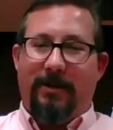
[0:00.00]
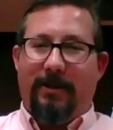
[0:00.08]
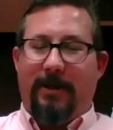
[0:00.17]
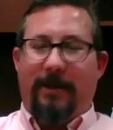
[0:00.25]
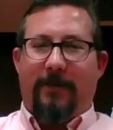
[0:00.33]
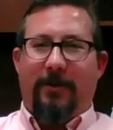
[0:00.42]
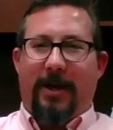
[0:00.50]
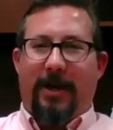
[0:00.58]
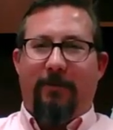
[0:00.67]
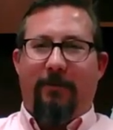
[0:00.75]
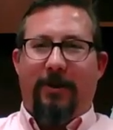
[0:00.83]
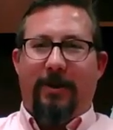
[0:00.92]
After
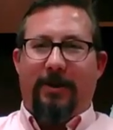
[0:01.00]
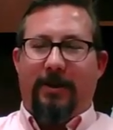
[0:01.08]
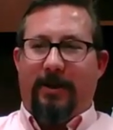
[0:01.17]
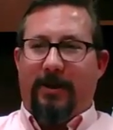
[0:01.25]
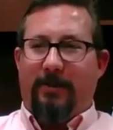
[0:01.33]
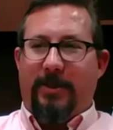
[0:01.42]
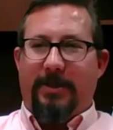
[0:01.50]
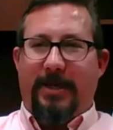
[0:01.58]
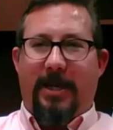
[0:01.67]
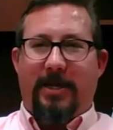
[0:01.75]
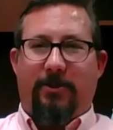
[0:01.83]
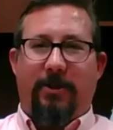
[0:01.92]
every um, disaster,